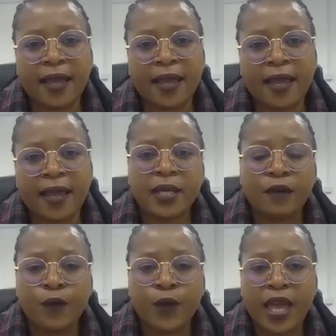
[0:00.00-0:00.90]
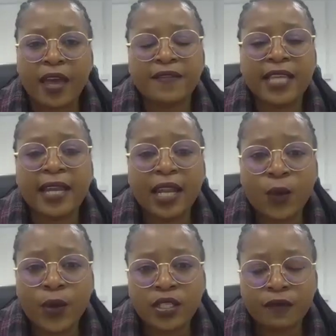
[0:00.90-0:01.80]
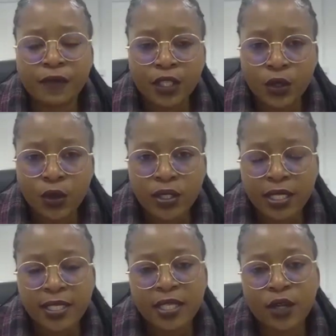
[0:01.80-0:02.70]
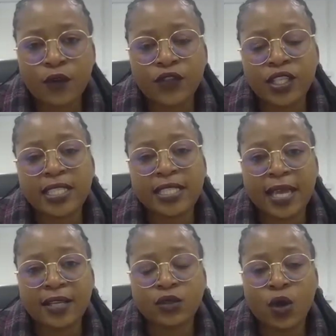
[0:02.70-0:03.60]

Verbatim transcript: Maybe if we have sign language videos instead of just text